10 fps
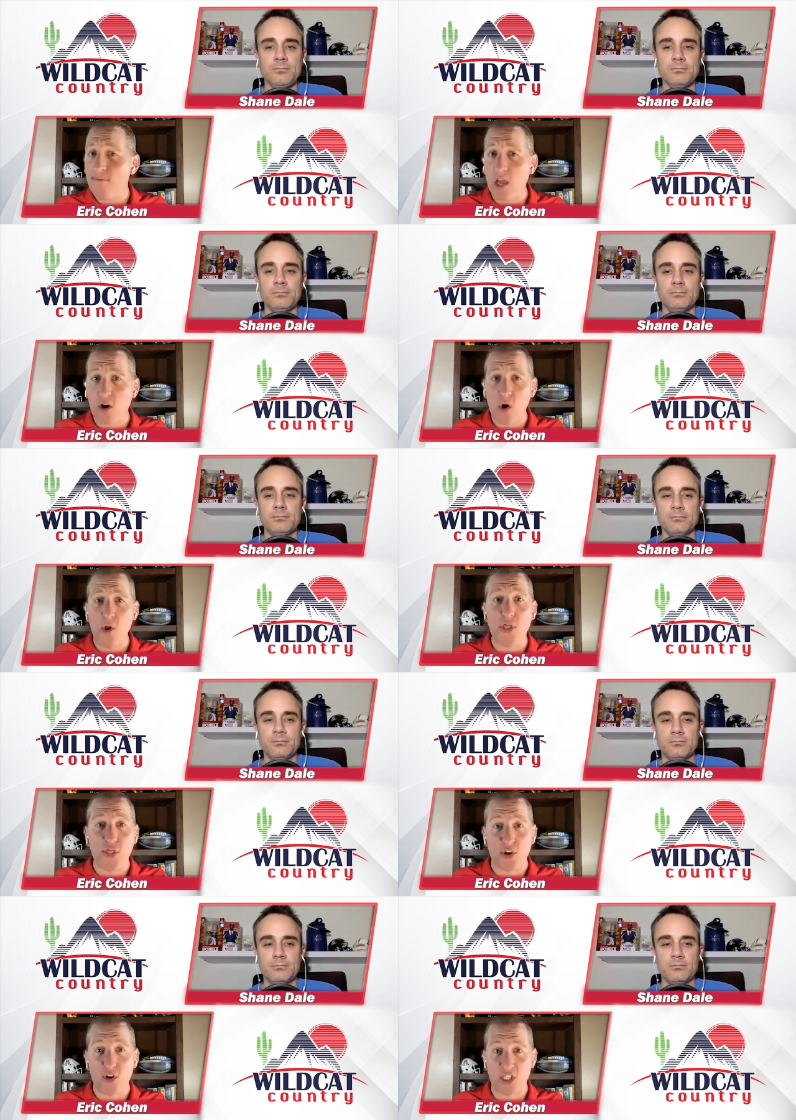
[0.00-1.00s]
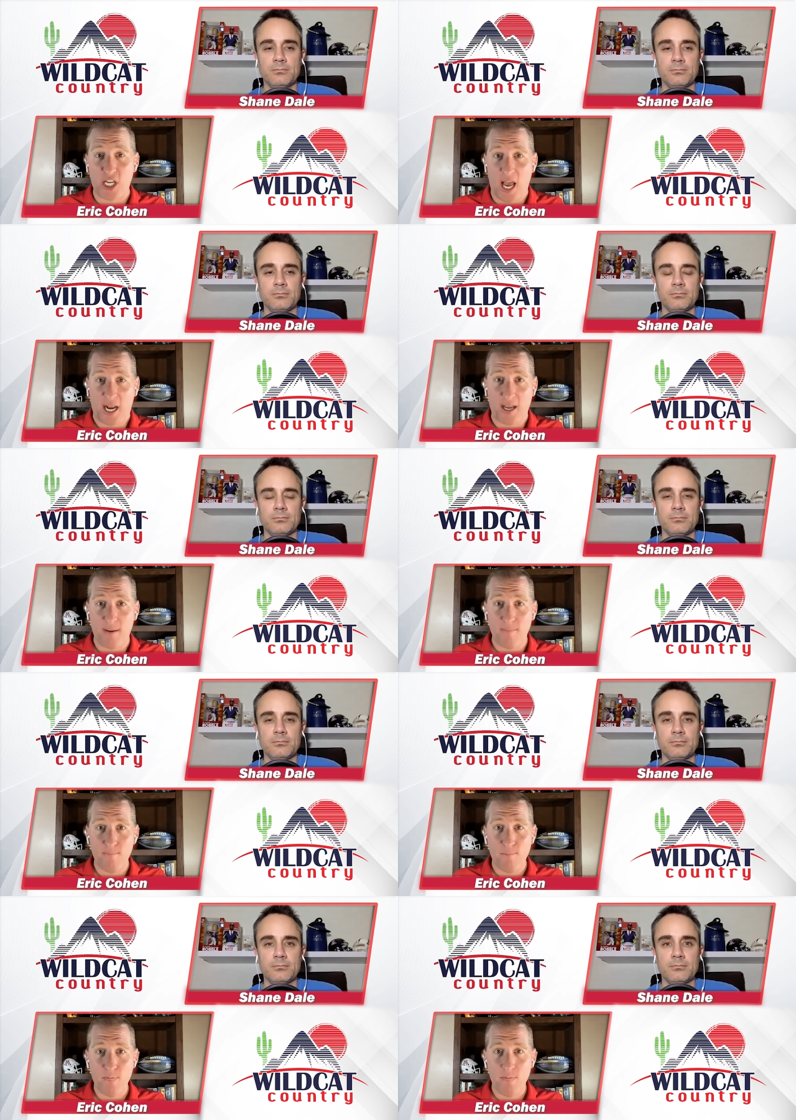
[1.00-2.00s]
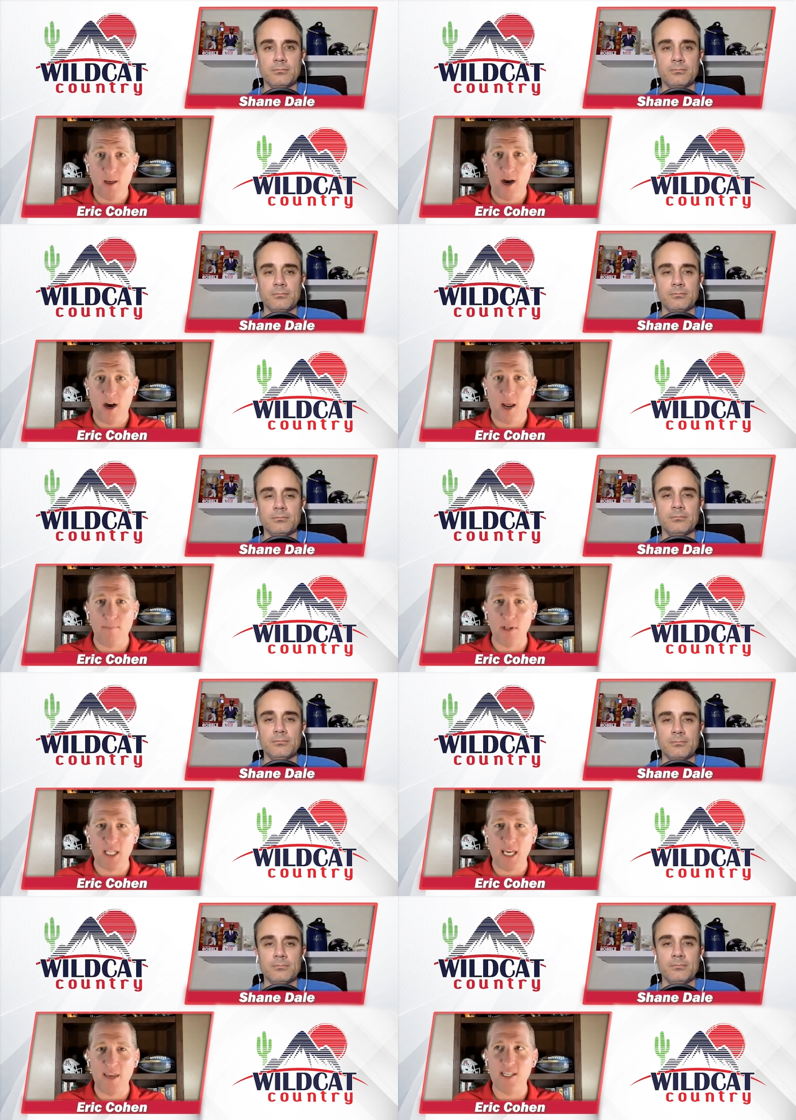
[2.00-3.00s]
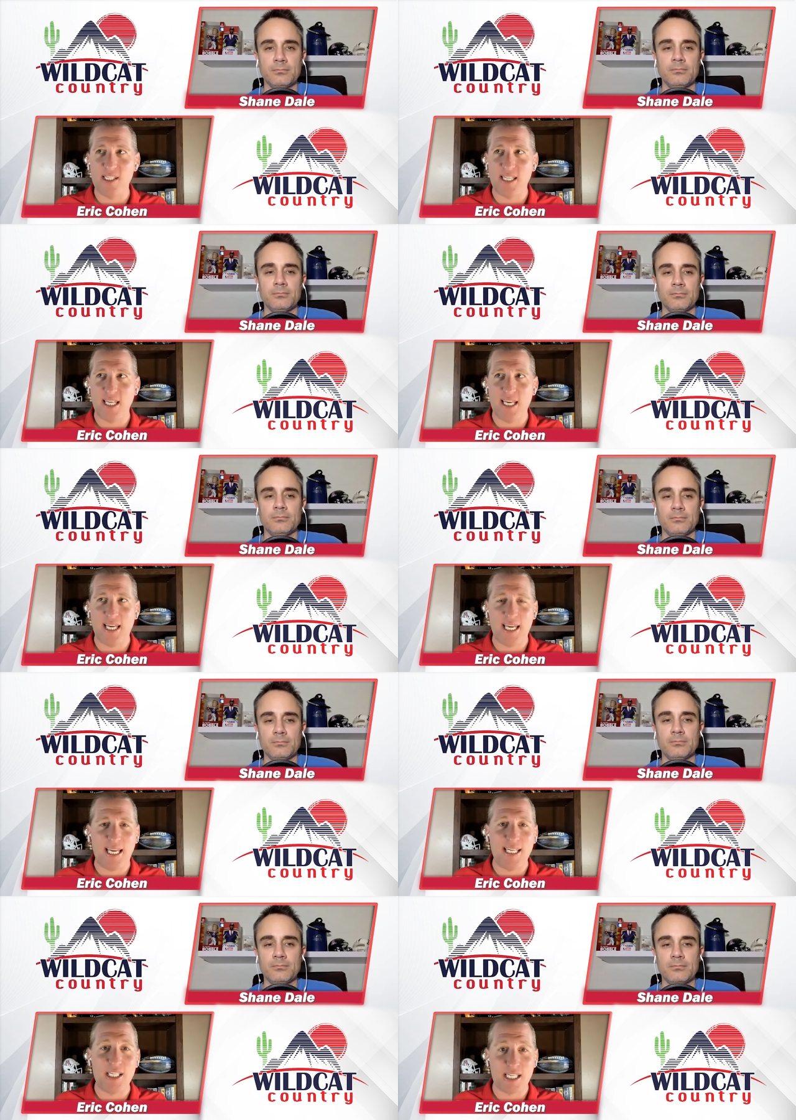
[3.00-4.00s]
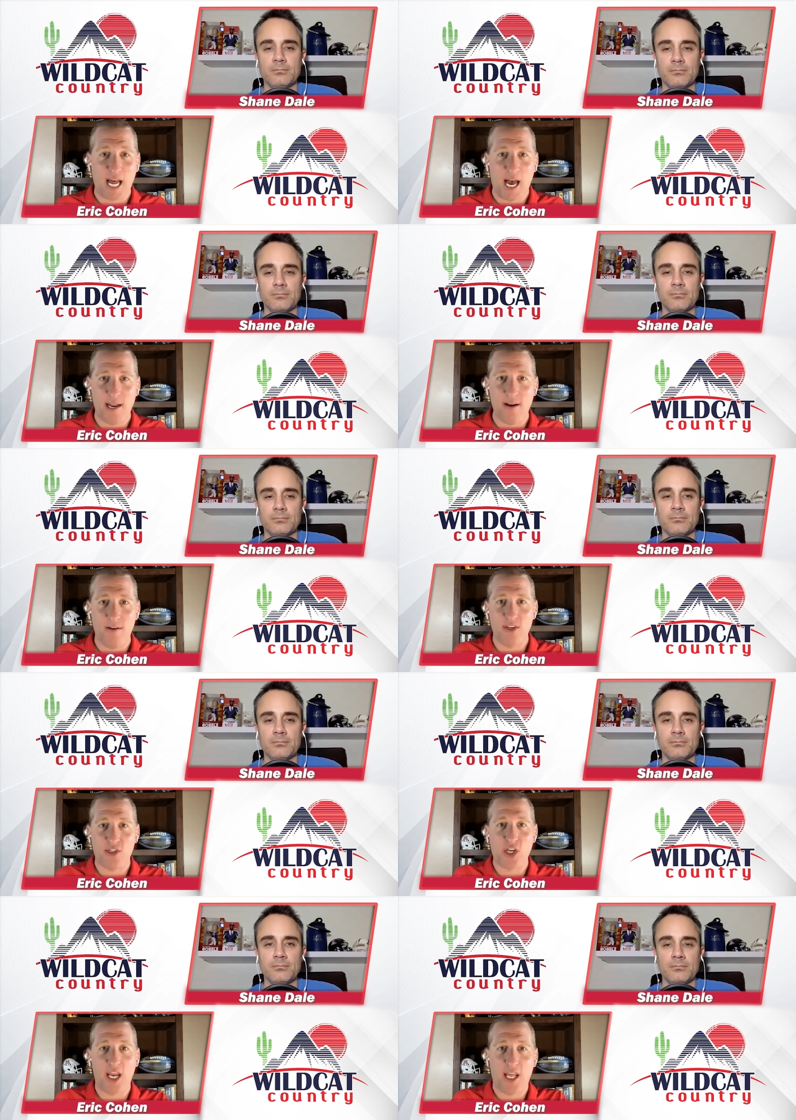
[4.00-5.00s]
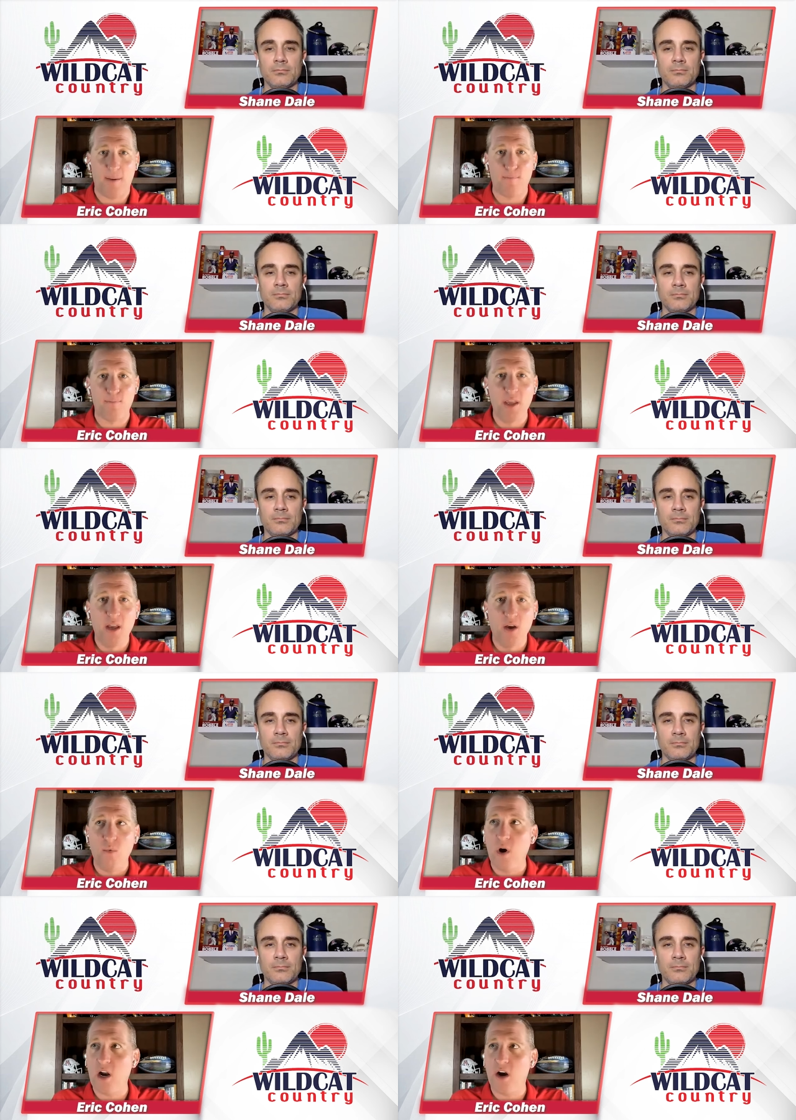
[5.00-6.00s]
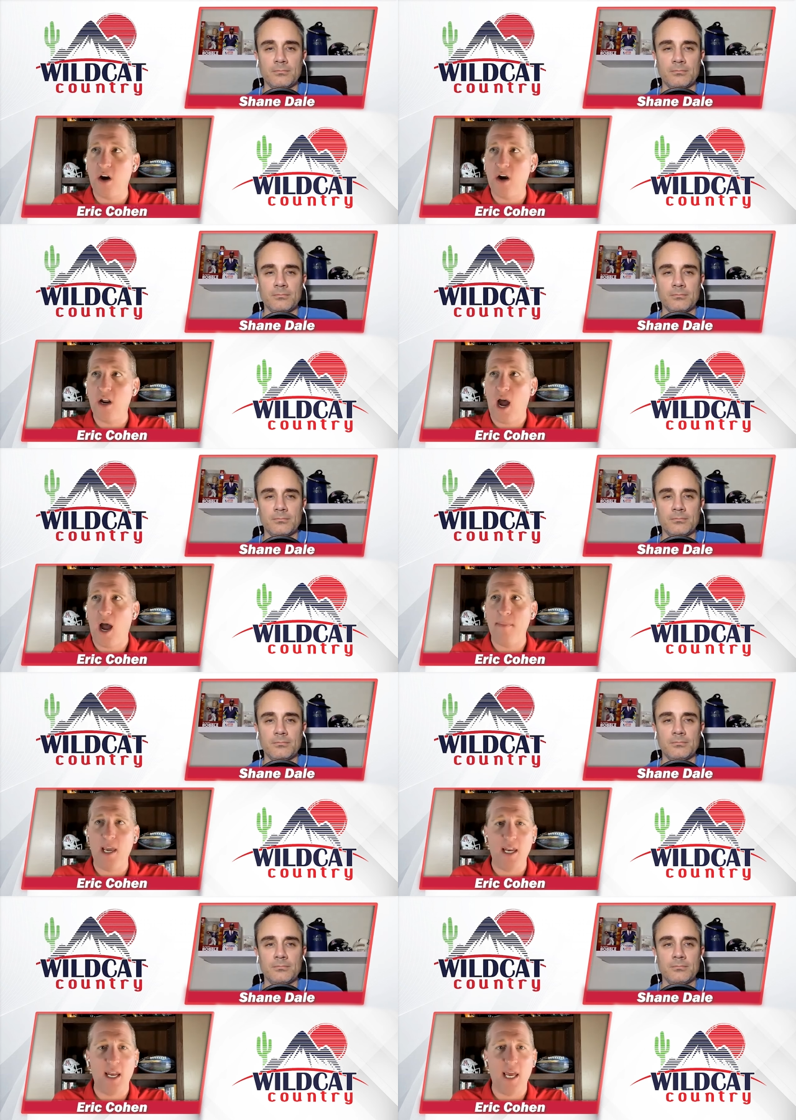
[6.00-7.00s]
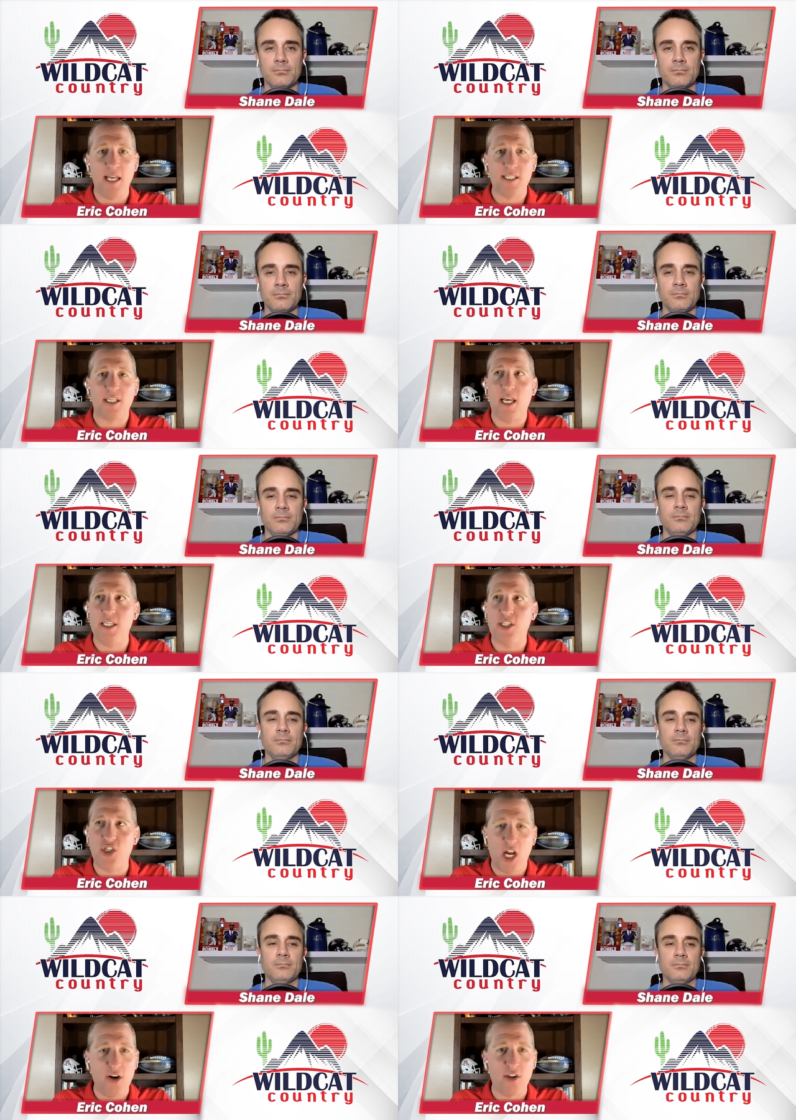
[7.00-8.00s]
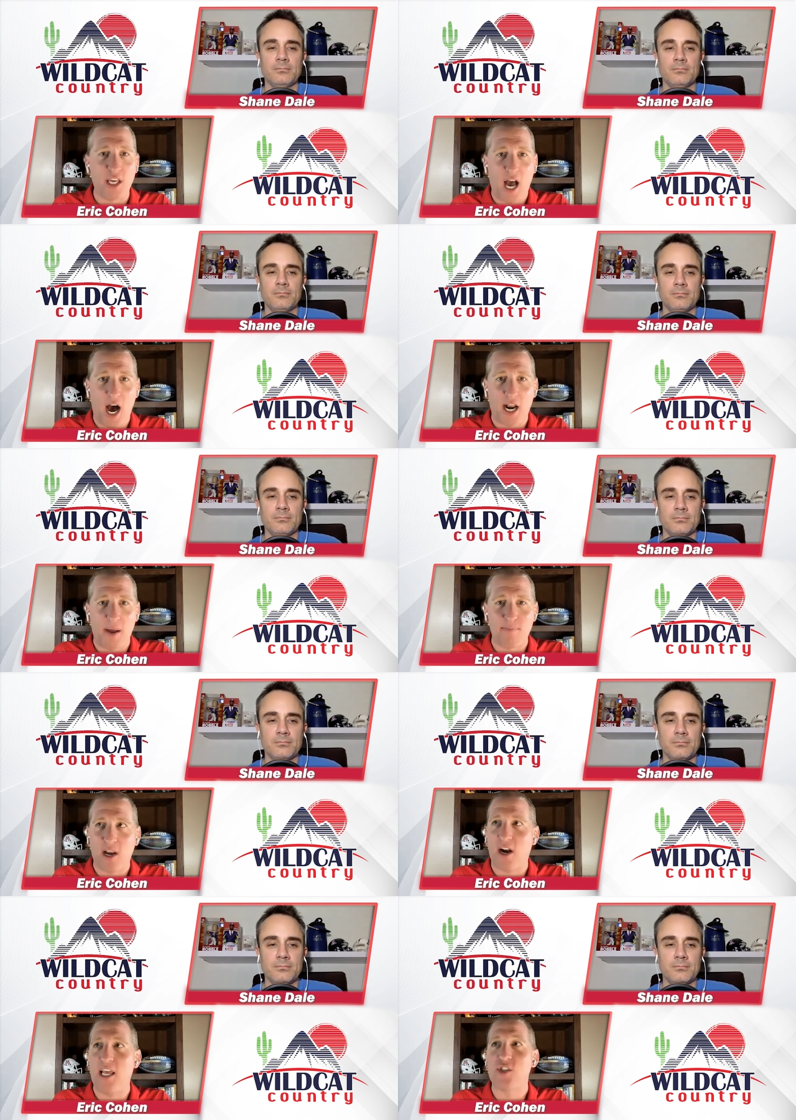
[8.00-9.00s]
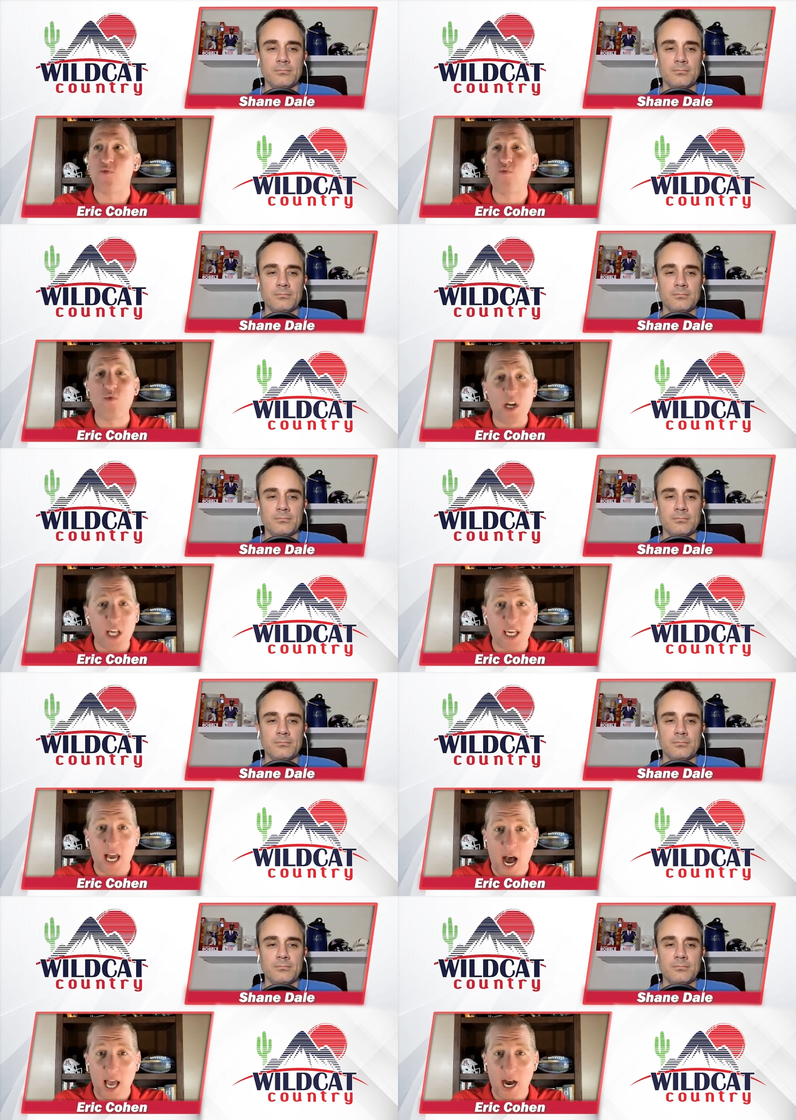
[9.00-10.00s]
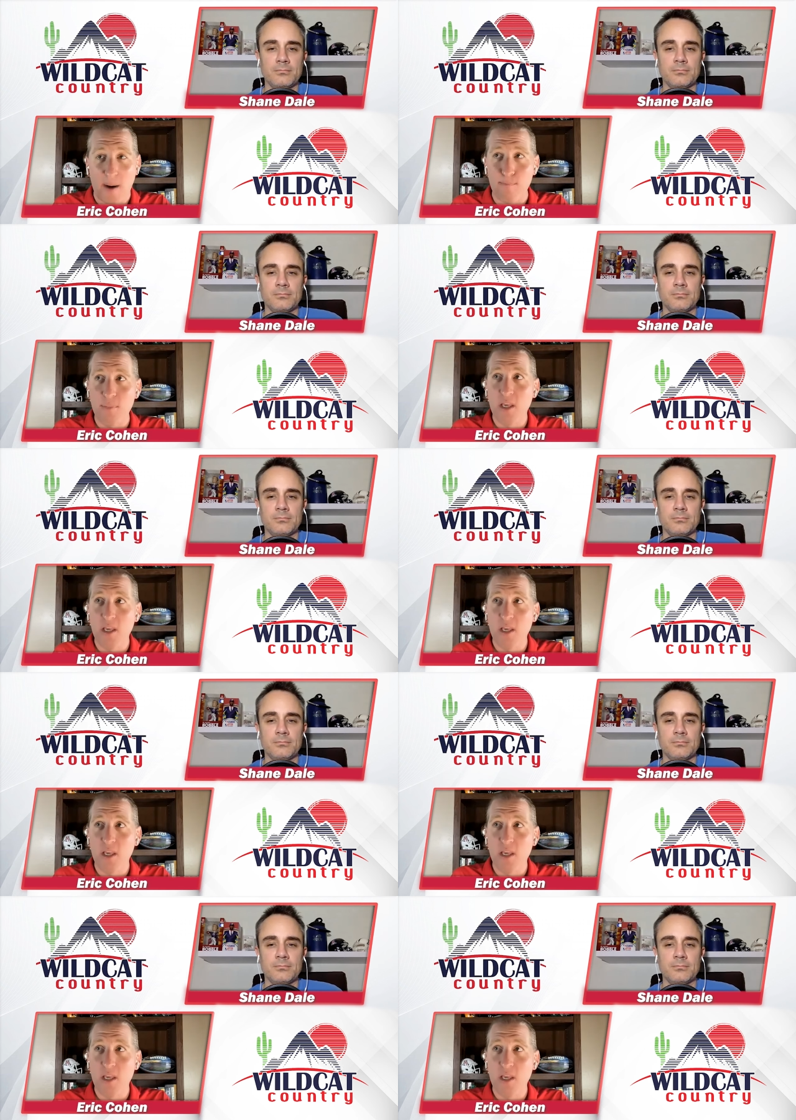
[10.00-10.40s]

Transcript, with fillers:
Speaker 1: that whole third deck on, I believe it's the east side of the stadium, where I mean, it's it's generally hot up there. It's really high up.